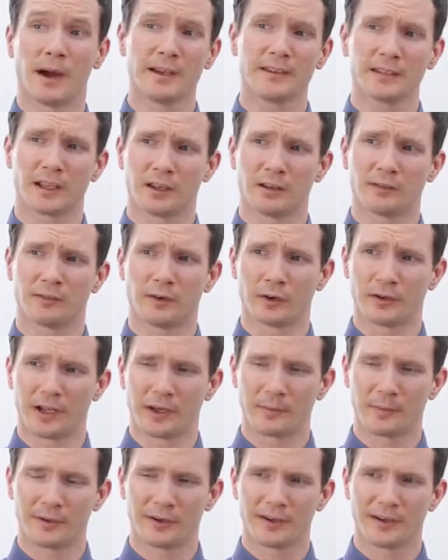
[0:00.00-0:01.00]
telephone
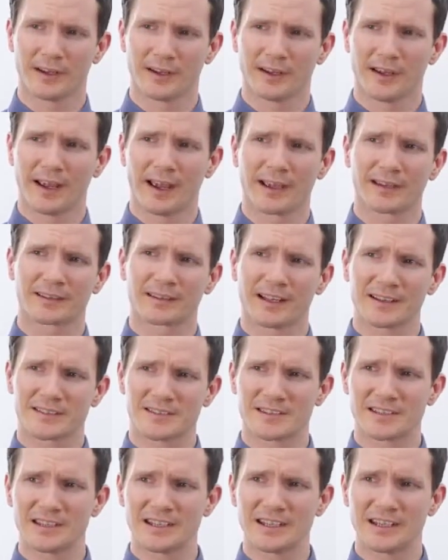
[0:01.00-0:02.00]
number, and let's see